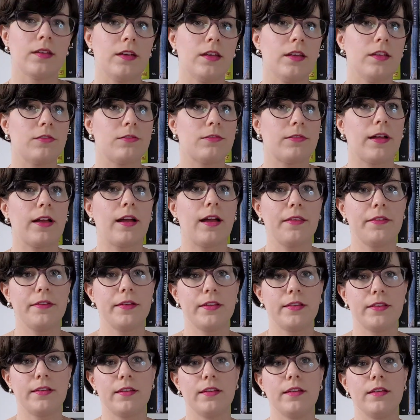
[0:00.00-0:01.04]
In
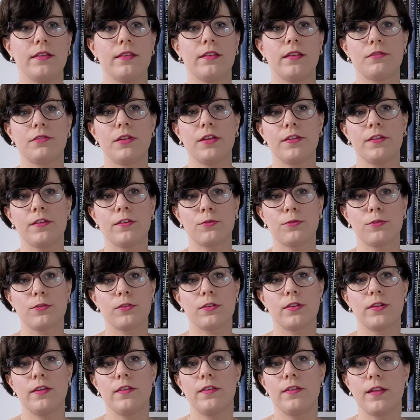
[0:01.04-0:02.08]
reality, the reason
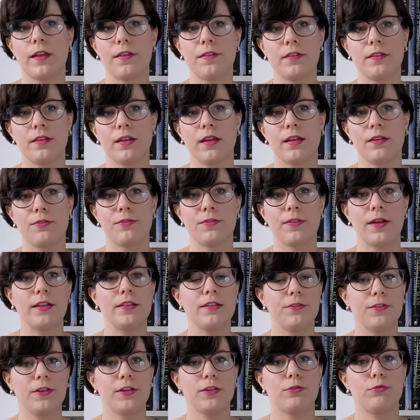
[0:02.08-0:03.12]
for this doesn't have
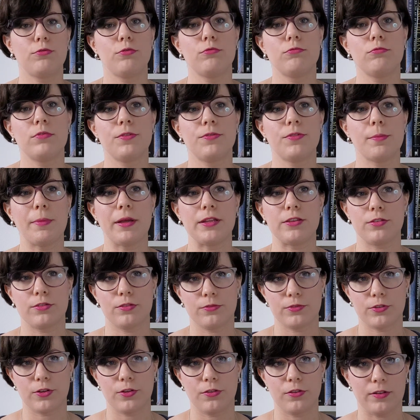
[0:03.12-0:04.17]
anything to do with a method
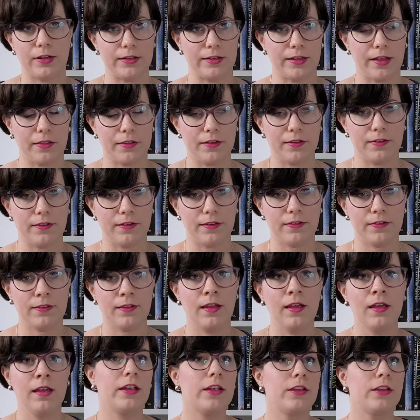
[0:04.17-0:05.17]
of color analysis.